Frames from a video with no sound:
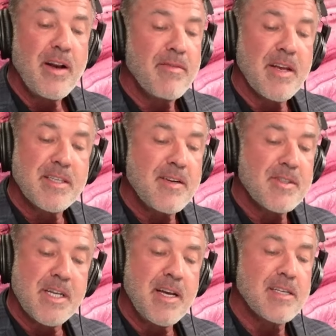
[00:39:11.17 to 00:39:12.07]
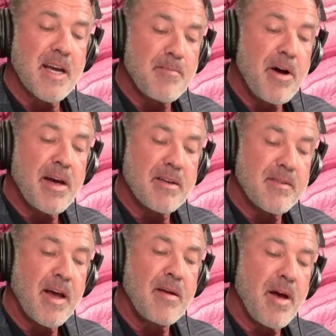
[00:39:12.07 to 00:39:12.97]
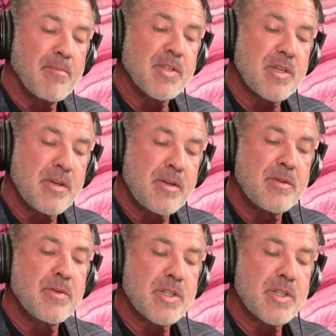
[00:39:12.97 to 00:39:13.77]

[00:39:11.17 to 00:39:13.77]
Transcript: If things don't change, I might. I'm so